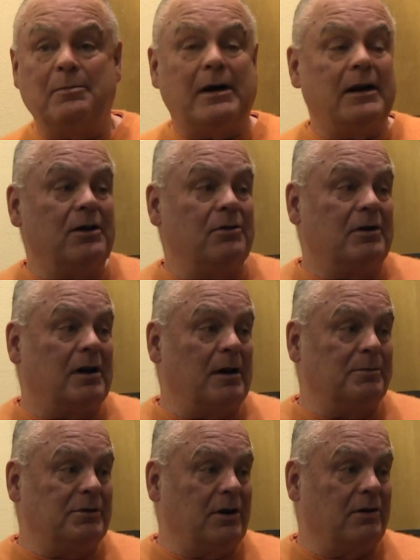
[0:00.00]
anybody who
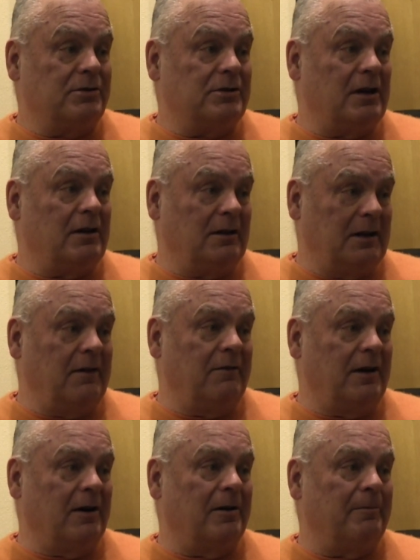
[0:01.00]
comes here is going to
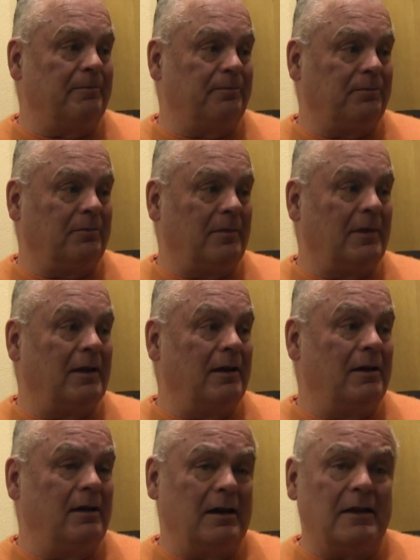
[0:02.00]
leave here.
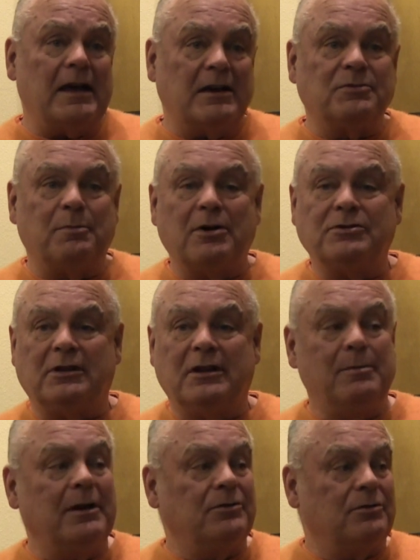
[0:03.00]
And that's
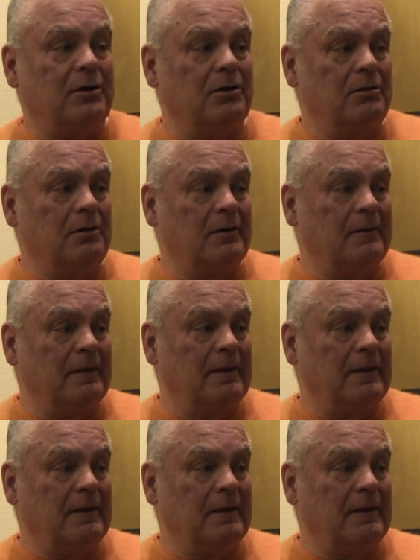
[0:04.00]
mostly been true.